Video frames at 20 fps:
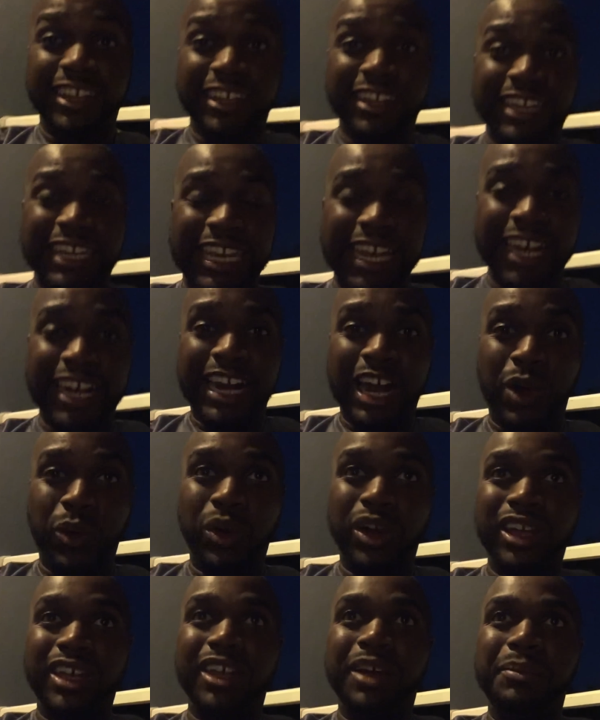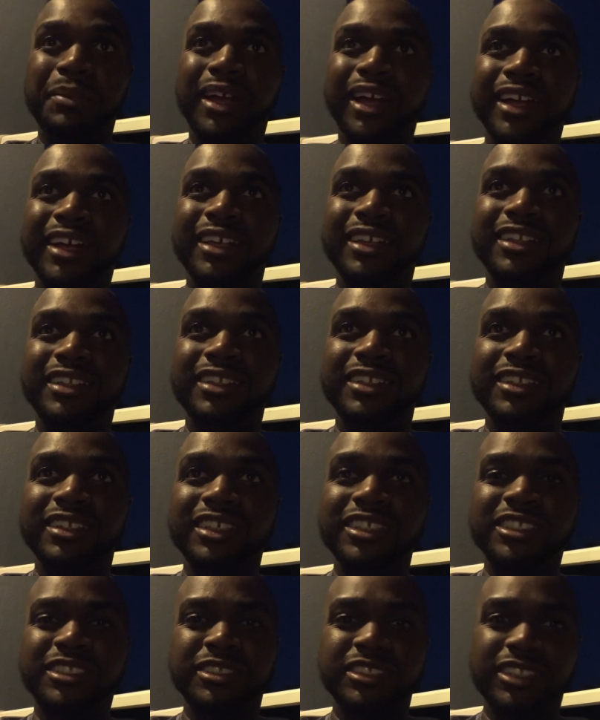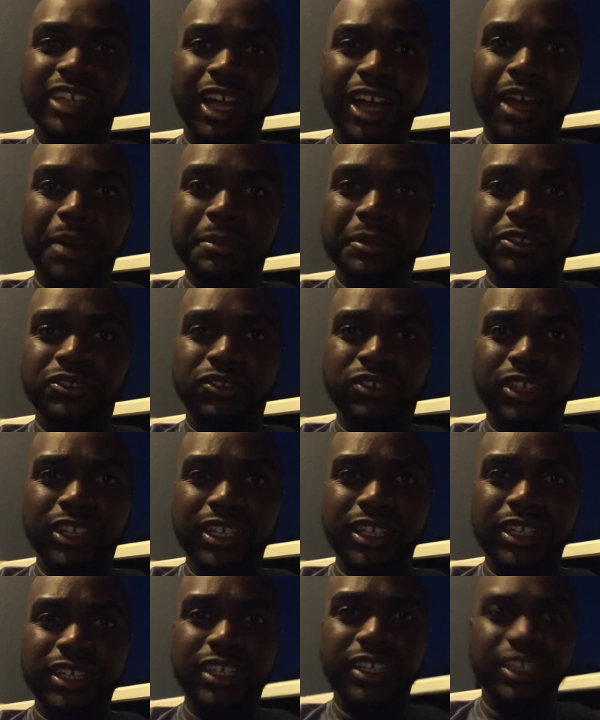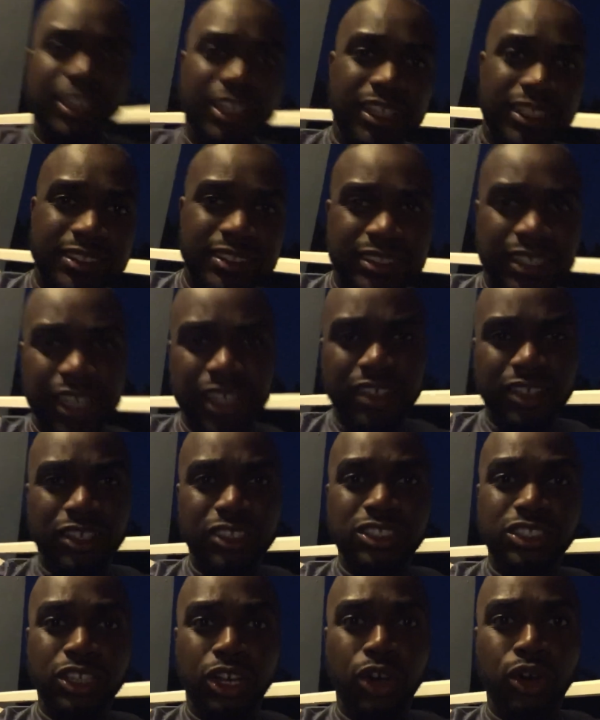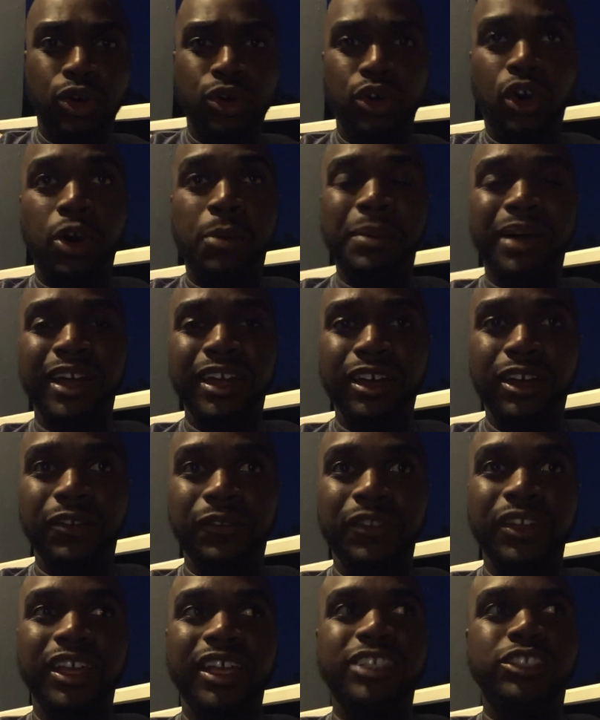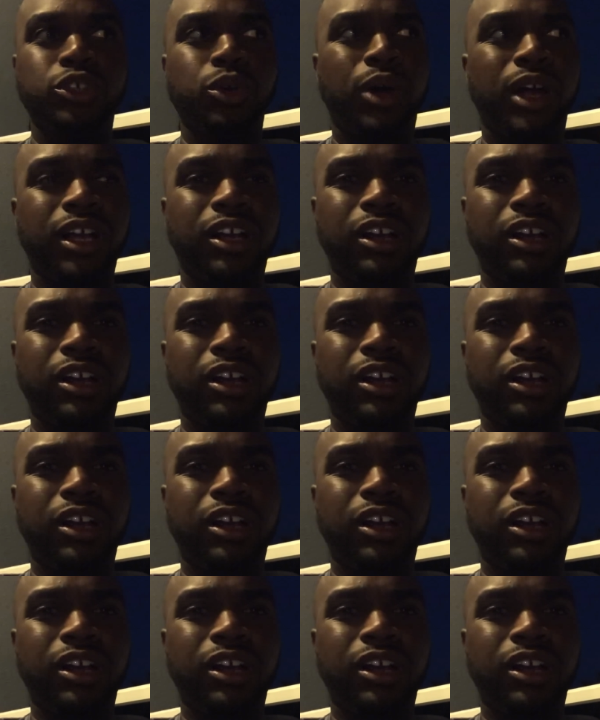Now that I work here, I'm like, this job is really taking a toll on my health. So I